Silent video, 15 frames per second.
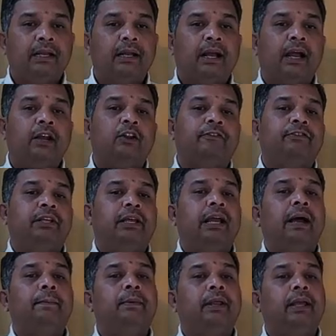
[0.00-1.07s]
kind of thing
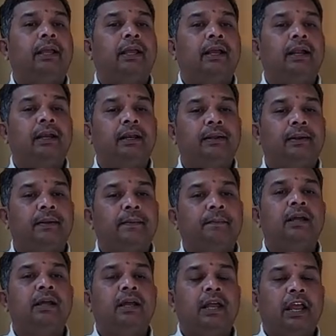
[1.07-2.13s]
I'm taking it.
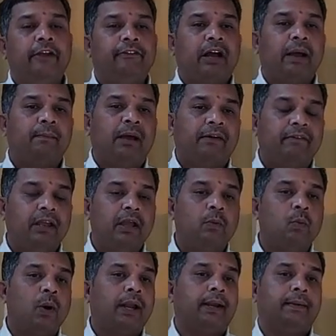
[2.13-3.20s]
If I'm having a
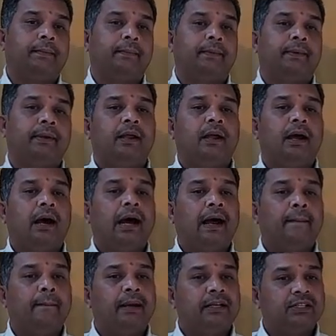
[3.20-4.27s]
1,
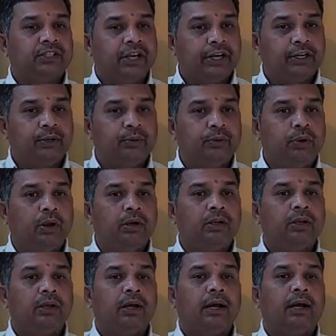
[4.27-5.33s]
I'm at state Q0,
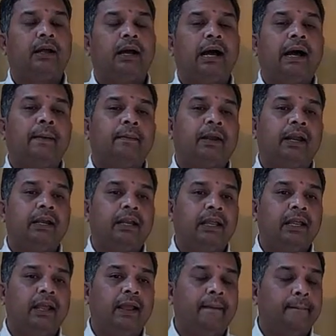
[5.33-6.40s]
I'm
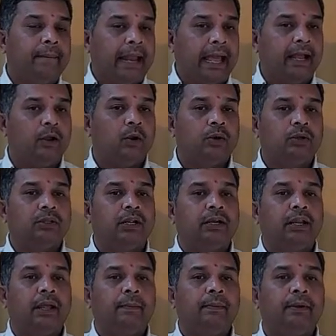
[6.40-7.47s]
writing a blank onto the
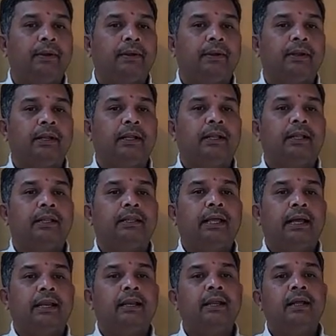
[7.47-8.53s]
tape.
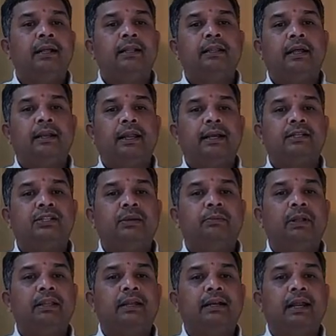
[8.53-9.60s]
Then the next
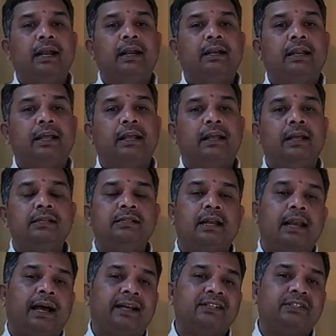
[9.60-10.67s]
symbol that I'll take is the
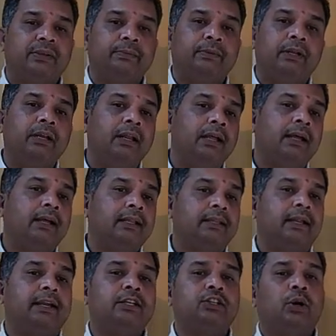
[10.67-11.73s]
last symbol,
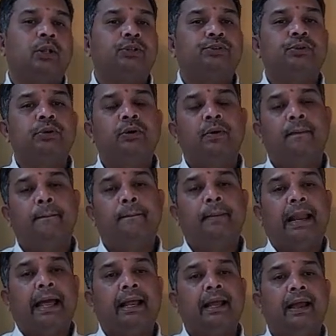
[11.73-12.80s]
that is also
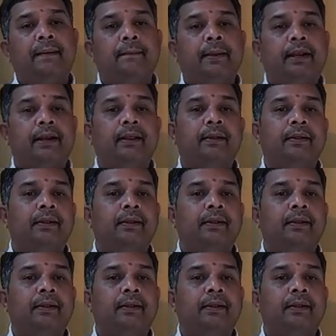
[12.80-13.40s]
blank I made.